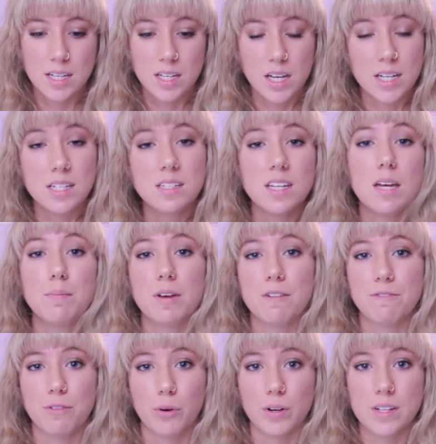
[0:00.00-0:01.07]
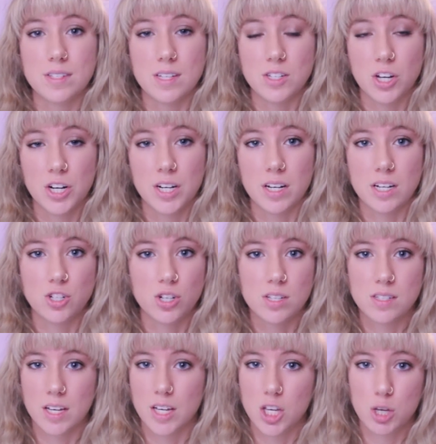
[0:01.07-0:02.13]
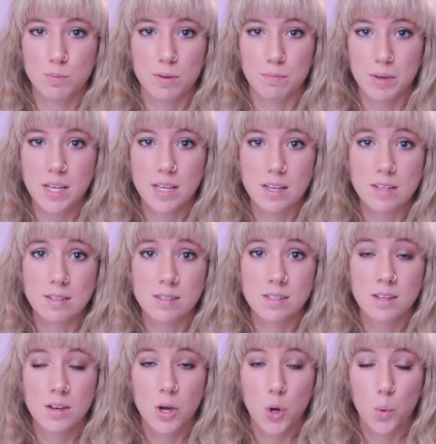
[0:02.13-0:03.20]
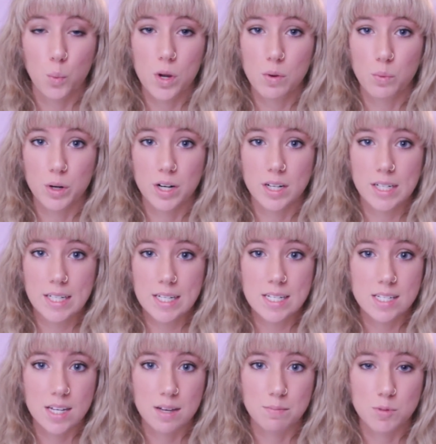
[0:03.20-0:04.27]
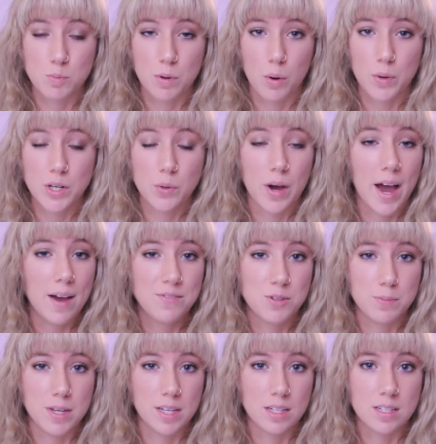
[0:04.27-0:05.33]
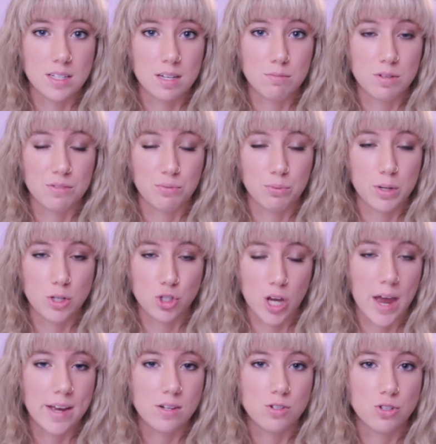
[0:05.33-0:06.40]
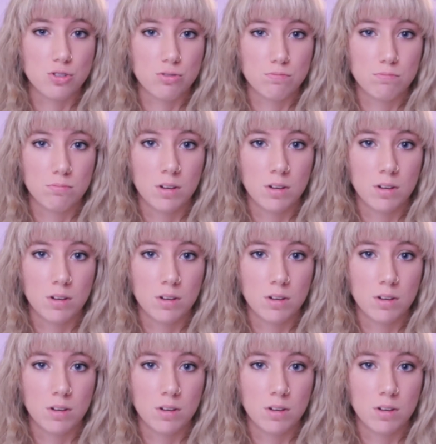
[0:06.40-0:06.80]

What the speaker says: condemn it for its eternity. Just like human beings, we were condemned, but we don't have to be condemned if we change,